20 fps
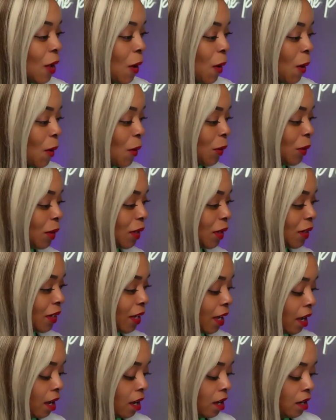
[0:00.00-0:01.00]
Hold on,
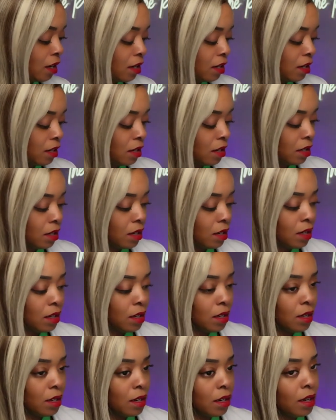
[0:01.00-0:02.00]
y'all.
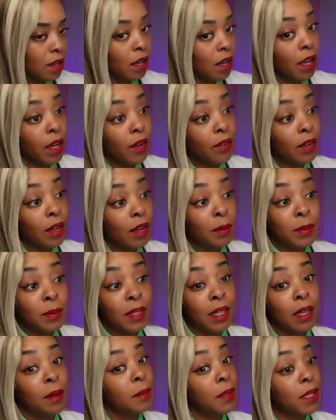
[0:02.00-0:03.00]
Every, I'm
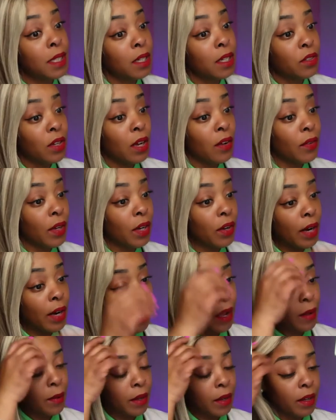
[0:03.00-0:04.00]
I'm still trying to figure it
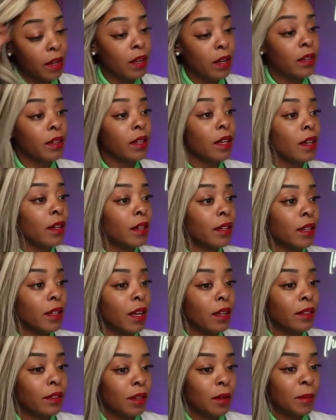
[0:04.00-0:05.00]
out. Now, y'all, y'all,
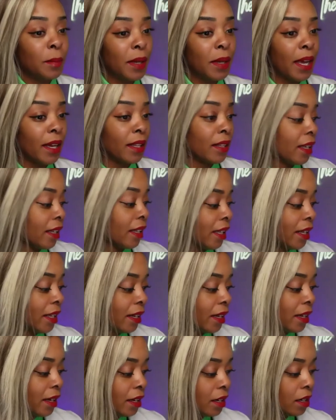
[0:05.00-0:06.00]
y'all, don't be acting like that,
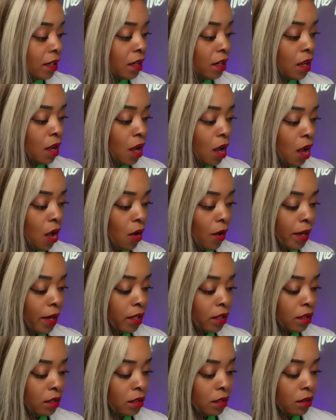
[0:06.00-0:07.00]
man.
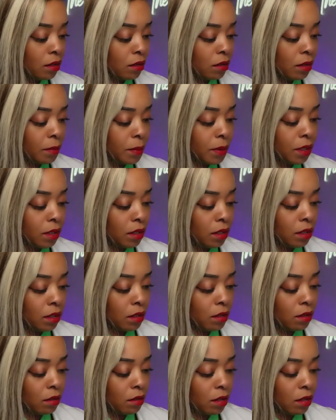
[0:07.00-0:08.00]
Okay, so let see.
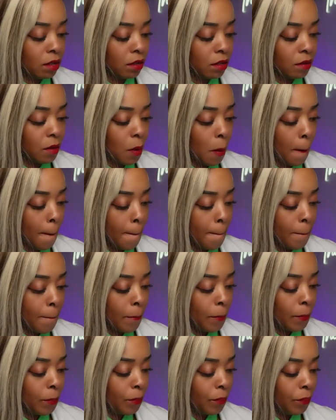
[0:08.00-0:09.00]
Hold
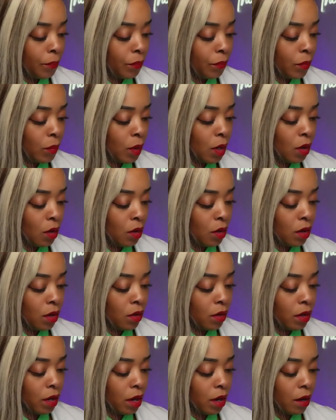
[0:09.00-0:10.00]
on. Hold
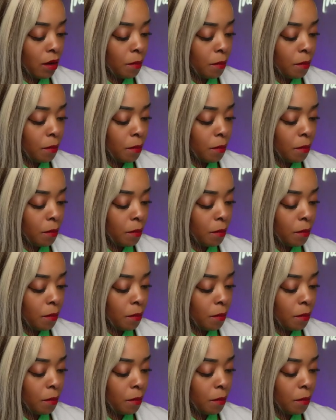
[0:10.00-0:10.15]
on, y'all.